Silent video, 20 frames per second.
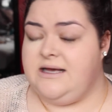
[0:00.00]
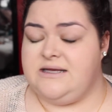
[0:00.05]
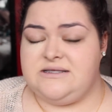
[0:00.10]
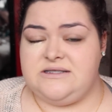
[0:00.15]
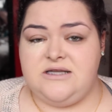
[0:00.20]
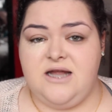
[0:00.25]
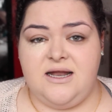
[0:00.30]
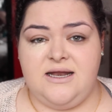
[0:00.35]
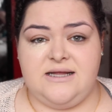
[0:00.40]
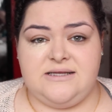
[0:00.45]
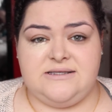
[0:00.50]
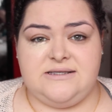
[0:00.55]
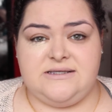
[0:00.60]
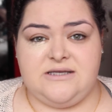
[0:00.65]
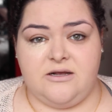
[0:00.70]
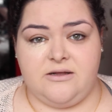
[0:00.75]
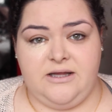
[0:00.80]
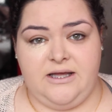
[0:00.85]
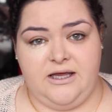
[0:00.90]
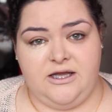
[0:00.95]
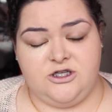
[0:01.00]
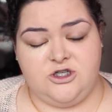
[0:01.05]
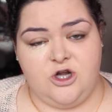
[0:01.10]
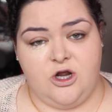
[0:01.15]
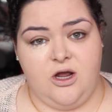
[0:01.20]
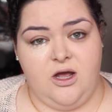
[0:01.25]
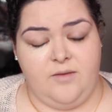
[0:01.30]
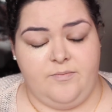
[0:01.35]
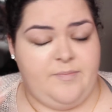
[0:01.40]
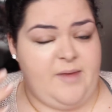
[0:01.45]
It's not necessarily
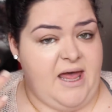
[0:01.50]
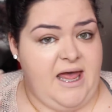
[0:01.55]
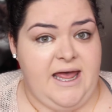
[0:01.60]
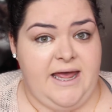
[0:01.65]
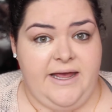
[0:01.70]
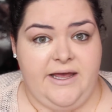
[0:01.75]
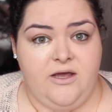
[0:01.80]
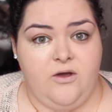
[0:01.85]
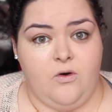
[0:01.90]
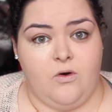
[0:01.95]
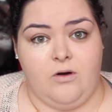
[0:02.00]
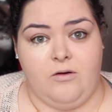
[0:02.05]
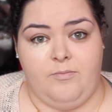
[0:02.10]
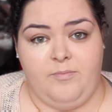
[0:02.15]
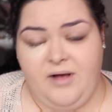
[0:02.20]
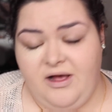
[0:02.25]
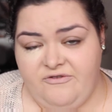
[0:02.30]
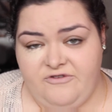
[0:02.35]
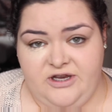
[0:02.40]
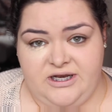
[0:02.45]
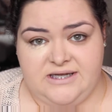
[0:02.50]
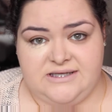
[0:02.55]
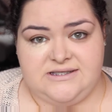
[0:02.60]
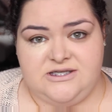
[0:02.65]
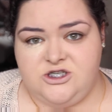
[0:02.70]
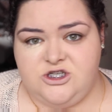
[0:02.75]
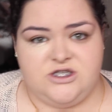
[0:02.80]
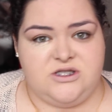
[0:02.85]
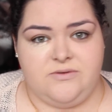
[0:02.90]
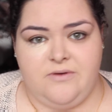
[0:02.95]
a bag or
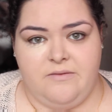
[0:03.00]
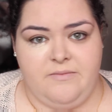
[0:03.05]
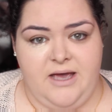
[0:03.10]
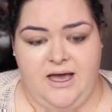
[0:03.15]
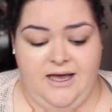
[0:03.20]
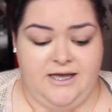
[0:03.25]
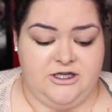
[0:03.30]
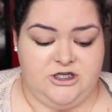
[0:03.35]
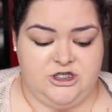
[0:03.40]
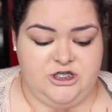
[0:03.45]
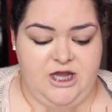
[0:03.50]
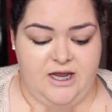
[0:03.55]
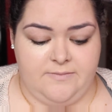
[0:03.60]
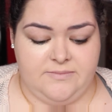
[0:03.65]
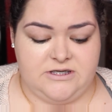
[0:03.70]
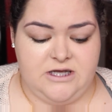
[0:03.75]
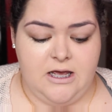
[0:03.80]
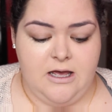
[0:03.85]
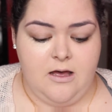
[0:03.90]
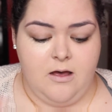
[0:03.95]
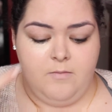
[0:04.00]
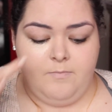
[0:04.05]
puffiness, it's just the way my eye is shaped.